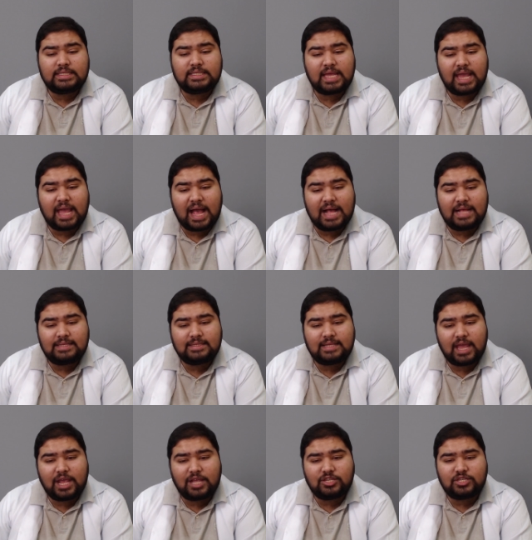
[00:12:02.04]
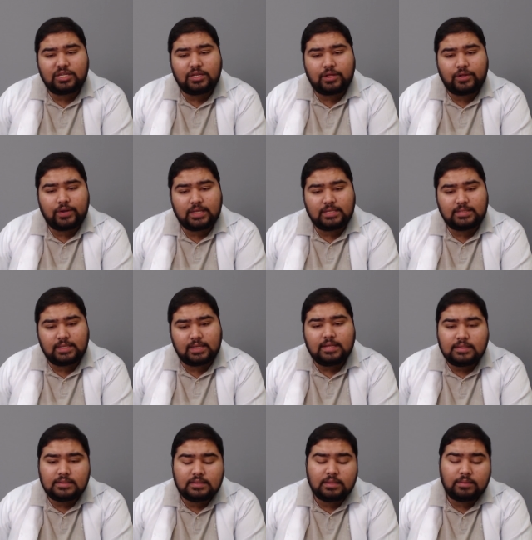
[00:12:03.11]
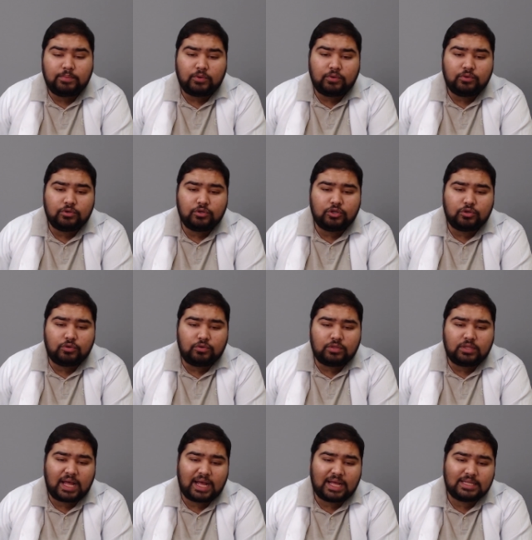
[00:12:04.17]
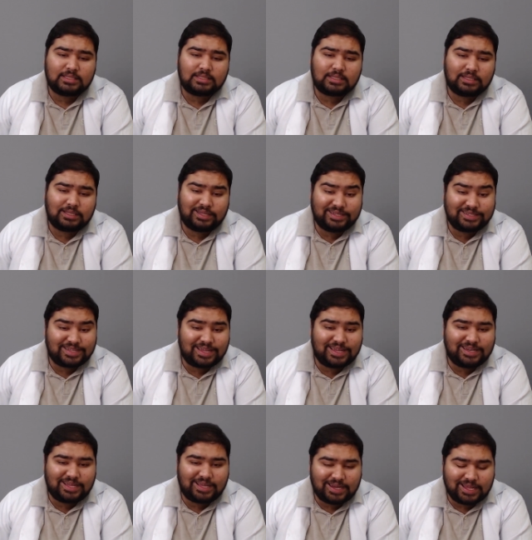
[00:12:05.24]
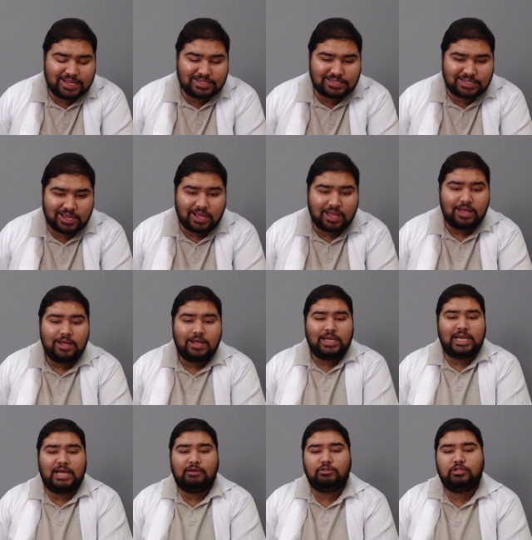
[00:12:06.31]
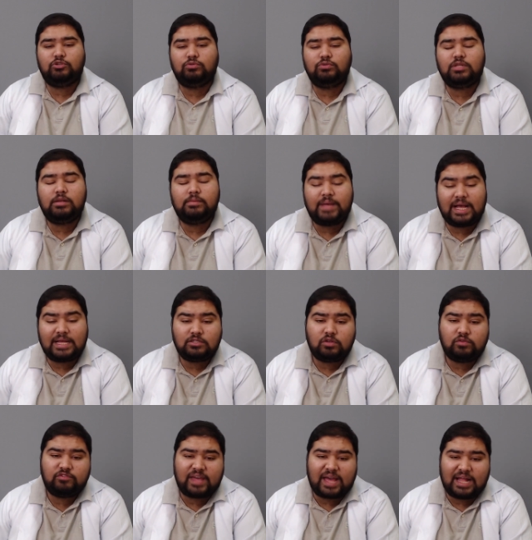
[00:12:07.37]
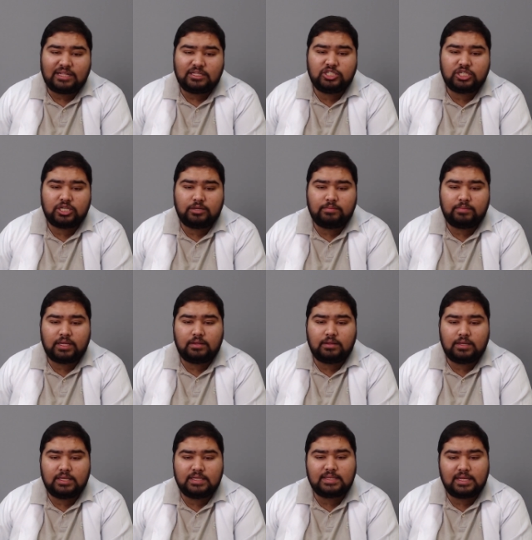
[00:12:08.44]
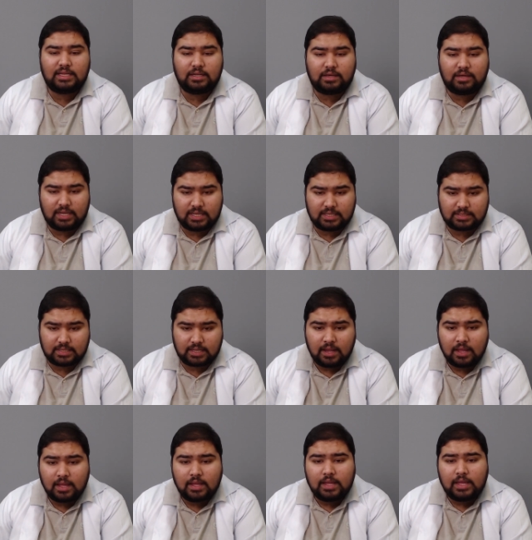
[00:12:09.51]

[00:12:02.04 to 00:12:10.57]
see as the age increases, the bone growth has is increasing. Now the total mass of calcium is increasing.